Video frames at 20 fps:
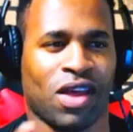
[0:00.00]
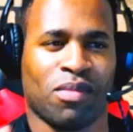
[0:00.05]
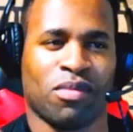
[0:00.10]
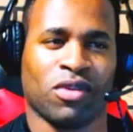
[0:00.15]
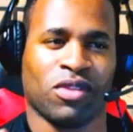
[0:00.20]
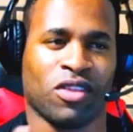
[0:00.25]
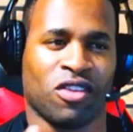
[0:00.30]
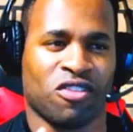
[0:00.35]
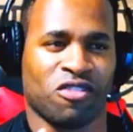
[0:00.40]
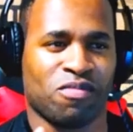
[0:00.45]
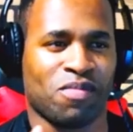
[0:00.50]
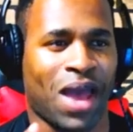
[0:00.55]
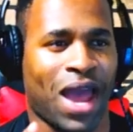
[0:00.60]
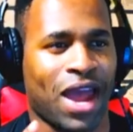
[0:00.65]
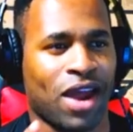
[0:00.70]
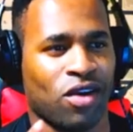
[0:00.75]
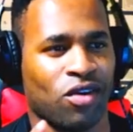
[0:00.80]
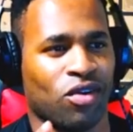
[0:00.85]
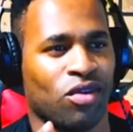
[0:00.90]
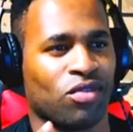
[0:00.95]
example, the
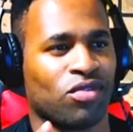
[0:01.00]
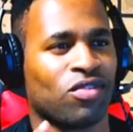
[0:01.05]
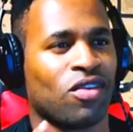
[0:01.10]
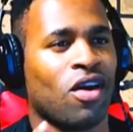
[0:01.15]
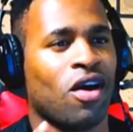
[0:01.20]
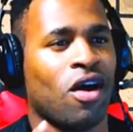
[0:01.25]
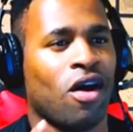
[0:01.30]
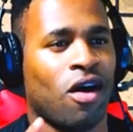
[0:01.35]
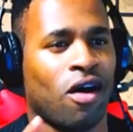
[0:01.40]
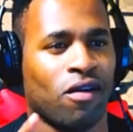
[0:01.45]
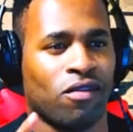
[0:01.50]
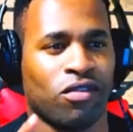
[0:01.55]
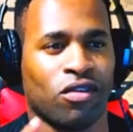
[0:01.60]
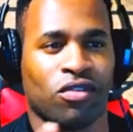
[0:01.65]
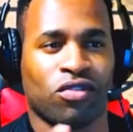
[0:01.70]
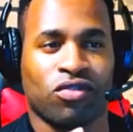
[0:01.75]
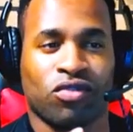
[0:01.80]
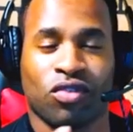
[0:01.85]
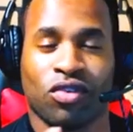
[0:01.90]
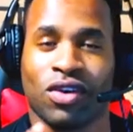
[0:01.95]
spirals of
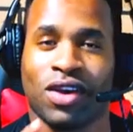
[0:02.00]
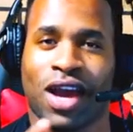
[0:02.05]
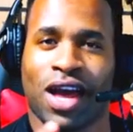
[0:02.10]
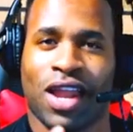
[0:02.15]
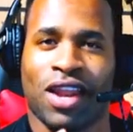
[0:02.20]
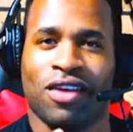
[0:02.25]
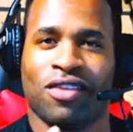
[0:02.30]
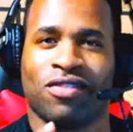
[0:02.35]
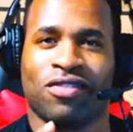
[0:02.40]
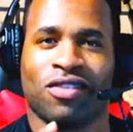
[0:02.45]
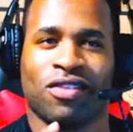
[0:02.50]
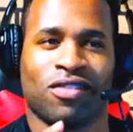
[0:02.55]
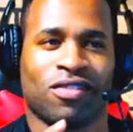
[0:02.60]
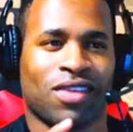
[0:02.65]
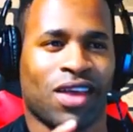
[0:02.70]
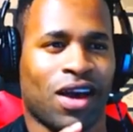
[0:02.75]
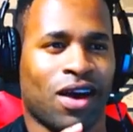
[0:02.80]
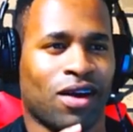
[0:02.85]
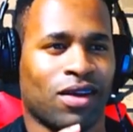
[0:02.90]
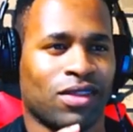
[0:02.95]
those two
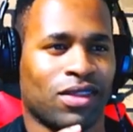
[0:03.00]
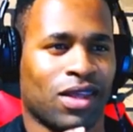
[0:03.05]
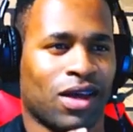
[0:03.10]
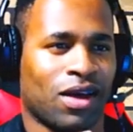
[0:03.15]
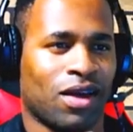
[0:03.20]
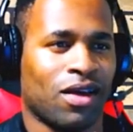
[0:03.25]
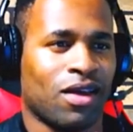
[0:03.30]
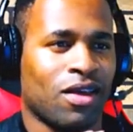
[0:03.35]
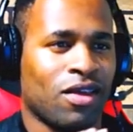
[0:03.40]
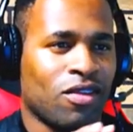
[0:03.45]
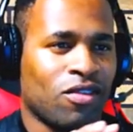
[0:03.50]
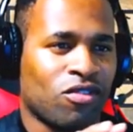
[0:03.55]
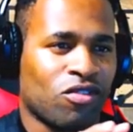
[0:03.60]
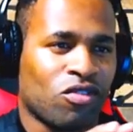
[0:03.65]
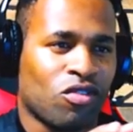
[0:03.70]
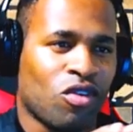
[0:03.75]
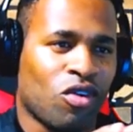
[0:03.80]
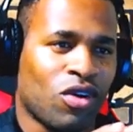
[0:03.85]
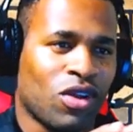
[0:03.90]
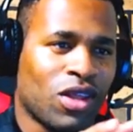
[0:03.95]
galaxies, how they're
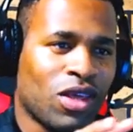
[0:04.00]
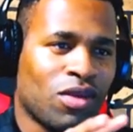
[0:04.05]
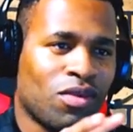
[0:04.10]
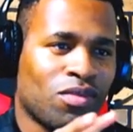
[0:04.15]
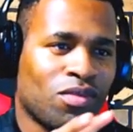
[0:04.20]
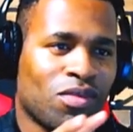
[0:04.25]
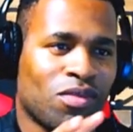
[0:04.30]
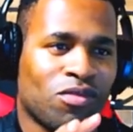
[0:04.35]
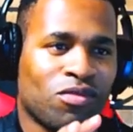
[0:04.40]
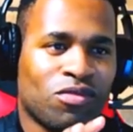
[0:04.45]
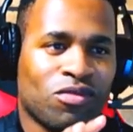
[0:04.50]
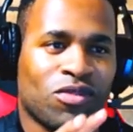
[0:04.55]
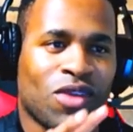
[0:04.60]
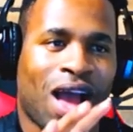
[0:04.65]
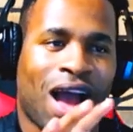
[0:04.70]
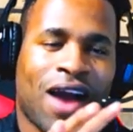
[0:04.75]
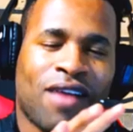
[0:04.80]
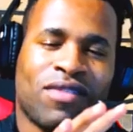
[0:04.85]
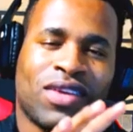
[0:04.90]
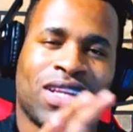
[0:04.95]
slowly
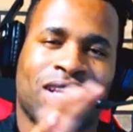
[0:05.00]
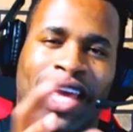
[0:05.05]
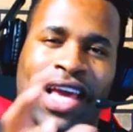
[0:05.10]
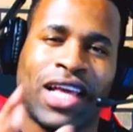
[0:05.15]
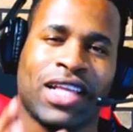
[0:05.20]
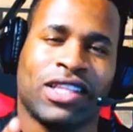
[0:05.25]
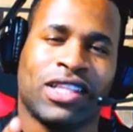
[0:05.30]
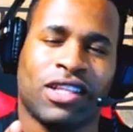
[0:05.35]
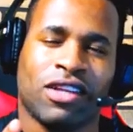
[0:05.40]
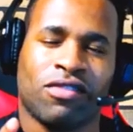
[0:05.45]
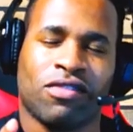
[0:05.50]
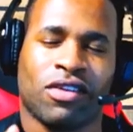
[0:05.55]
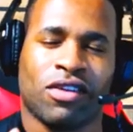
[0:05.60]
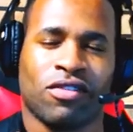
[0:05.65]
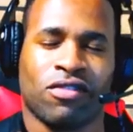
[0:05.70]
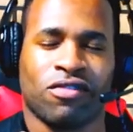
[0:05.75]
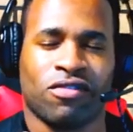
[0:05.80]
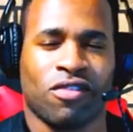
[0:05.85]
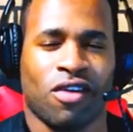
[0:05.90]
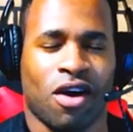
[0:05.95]
having a
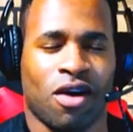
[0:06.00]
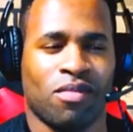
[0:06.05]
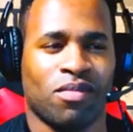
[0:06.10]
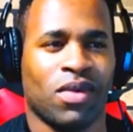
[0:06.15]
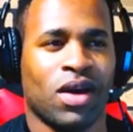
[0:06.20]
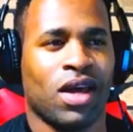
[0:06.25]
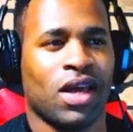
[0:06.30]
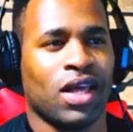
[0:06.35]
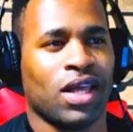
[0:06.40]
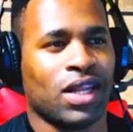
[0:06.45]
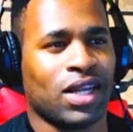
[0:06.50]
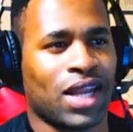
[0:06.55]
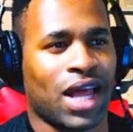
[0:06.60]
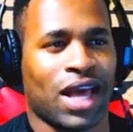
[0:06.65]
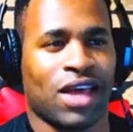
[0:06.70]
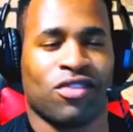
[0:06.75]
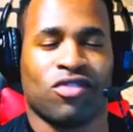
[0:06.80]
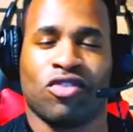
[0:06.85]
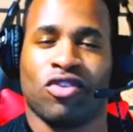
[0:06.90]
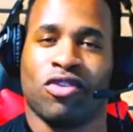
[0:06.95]
different form
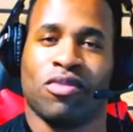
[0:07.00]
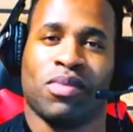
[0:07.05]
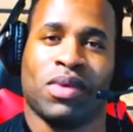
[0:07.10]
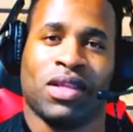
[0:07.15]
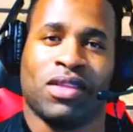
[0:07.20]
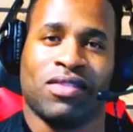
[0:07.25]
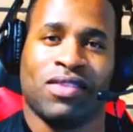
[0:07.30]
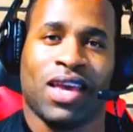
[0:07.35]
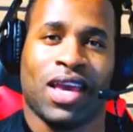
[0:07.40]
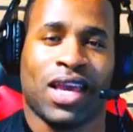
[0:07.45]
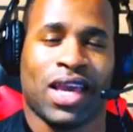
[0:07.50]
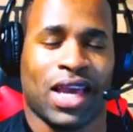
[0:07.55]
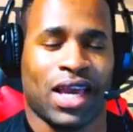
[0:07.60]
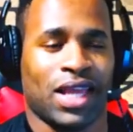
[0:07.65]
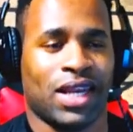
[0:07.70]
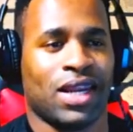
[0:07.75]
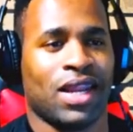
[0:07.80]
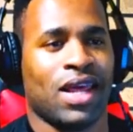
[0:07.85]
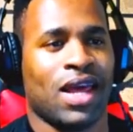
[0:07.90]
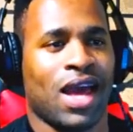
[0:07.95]
that is going to be
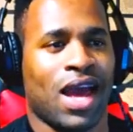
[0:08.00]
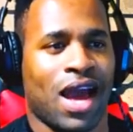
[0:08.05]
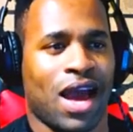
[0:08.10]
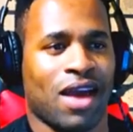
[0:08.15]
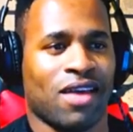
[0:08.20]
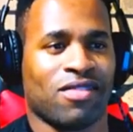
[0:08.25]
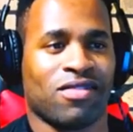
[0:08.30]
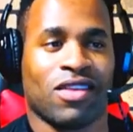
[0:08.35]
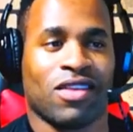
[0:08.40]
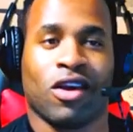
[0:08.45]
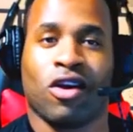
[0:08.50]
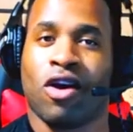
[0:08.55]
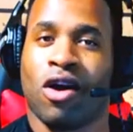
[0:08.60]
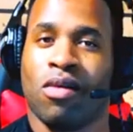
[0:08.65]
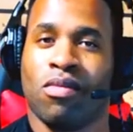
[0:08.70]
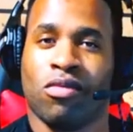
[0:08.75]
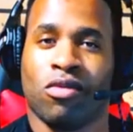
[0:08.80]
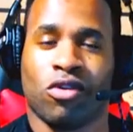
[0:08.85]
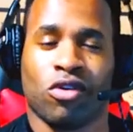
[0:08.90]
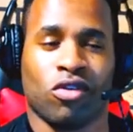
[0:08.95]
taken as they
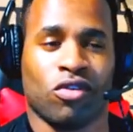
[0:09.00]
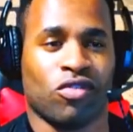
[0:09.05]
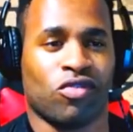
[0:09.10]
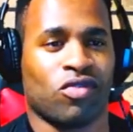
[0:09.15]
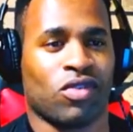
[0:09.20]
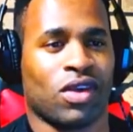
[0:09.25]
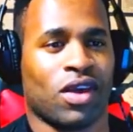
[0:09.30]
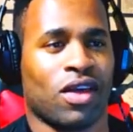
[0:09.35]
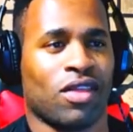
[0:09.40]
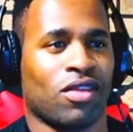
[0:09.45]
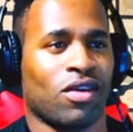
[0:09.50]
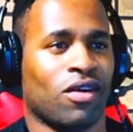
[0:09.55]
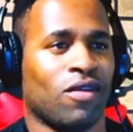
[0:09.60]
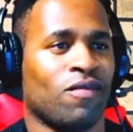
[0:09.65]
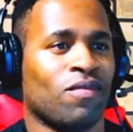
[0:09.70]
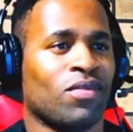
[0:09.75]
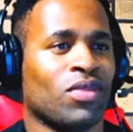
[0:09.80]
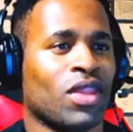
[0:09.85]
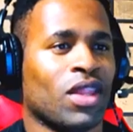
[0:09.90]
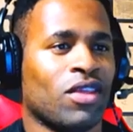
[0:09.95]
come close together.
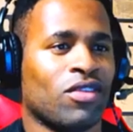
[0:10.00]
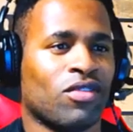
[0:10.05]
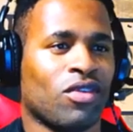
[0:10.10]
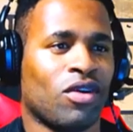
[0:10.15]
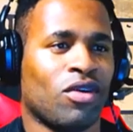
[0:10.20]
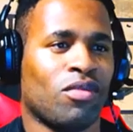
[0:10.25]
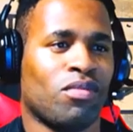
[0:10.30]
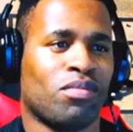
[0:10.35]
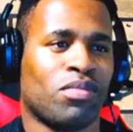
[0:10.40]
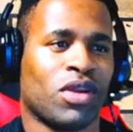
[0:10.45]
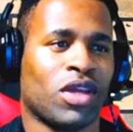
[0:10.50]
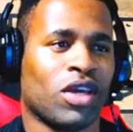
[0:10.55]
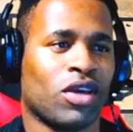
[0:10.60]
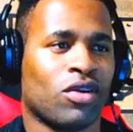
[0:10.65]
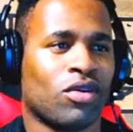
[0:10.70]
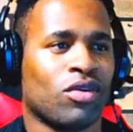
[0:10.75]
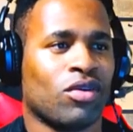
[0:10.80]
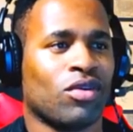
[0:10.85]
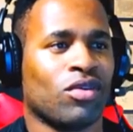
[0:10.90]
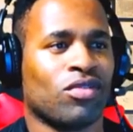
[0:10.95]
So
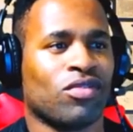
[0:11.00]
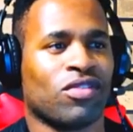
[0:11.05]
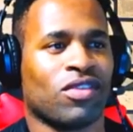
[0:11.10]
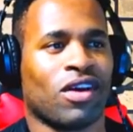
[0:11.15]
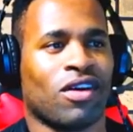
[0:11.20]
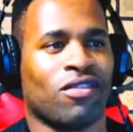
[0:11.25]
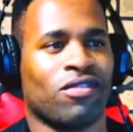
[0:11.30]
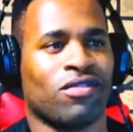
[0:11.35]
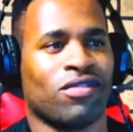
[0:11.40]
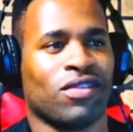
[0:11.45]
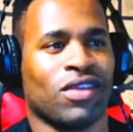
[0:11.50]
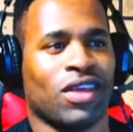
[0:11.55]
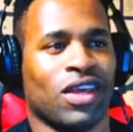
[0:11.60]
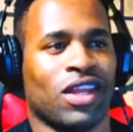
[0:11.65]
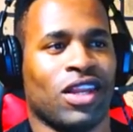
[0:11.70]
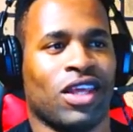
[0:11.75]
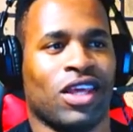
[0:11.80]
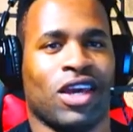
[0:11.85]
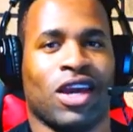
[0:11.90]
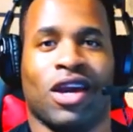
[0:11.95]
pretty cool stuff
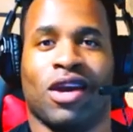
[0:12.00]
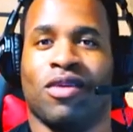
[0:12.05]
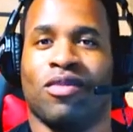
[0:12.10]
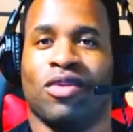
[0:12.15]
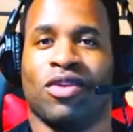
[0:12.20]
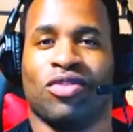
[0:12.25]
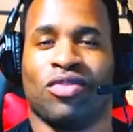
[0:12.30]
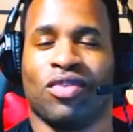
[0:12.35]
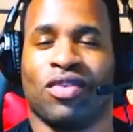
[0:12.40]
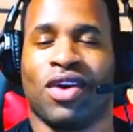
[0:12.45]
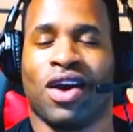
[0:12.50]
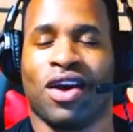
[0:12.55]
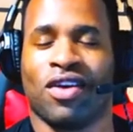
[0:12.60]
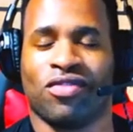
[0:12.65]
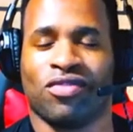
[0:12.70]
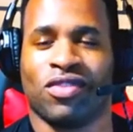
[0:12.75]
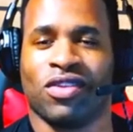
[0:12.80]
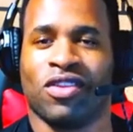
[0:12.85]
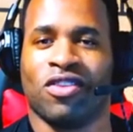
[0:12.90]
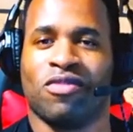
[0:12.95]
in here with
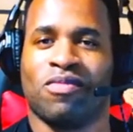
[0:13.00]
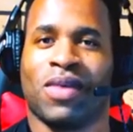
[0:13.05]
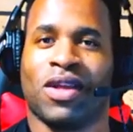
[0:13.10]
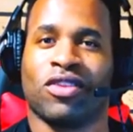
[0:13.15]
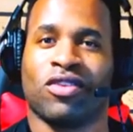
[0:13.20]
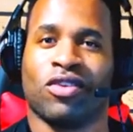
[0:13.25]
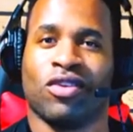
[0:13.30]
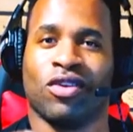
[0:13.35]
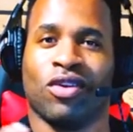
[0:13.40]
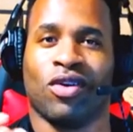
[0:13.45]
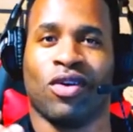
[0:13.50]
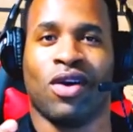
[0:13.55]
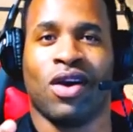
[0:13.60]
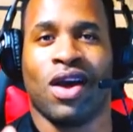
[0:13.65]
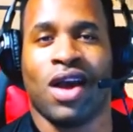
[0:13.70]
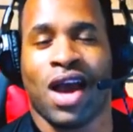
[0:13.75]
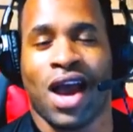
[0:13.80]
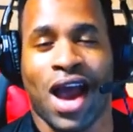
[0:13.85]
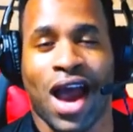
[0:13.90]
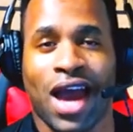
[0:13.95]
regards to this particular
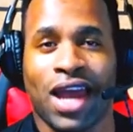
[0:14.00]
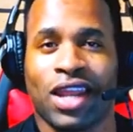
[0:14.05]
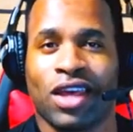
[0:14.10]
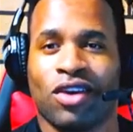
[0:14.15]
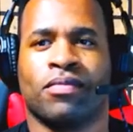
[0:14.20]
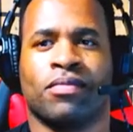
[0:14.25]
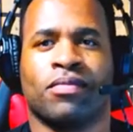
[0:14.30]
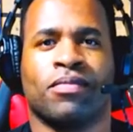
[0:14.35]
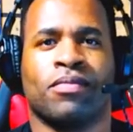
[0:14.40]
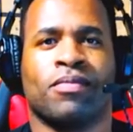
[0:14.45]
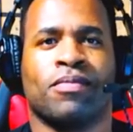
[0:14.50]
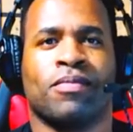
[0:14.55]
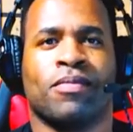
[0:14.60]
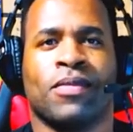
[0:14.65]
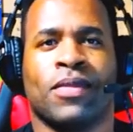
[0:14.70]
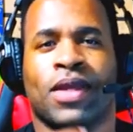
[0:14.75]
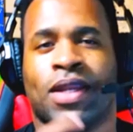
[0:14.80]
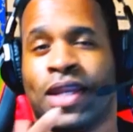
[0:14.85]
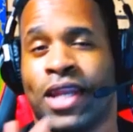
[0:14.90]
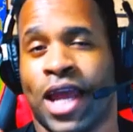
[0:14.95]
article
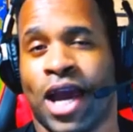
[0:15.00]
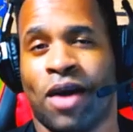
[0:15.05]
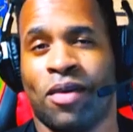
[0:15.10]
here.